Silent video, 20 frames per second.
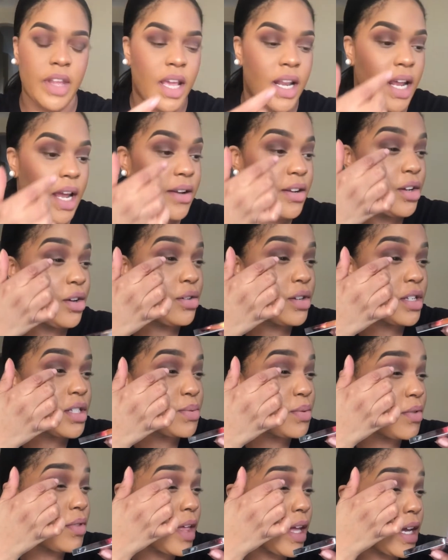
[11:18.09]
and I
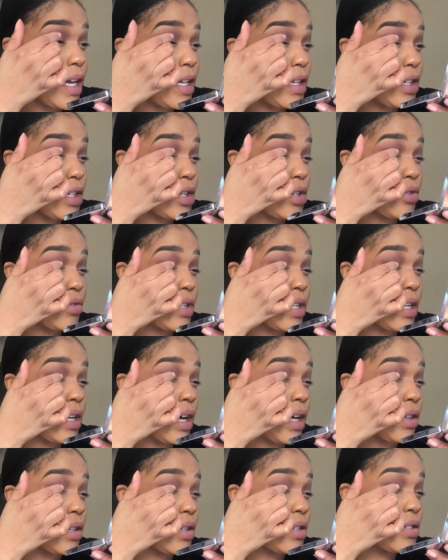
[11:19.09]
notice with like glittery
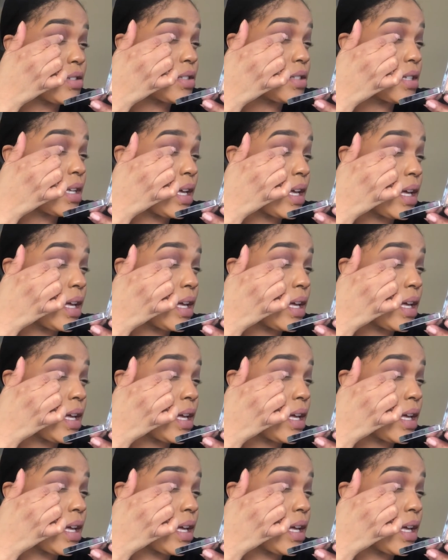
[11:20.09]
colors,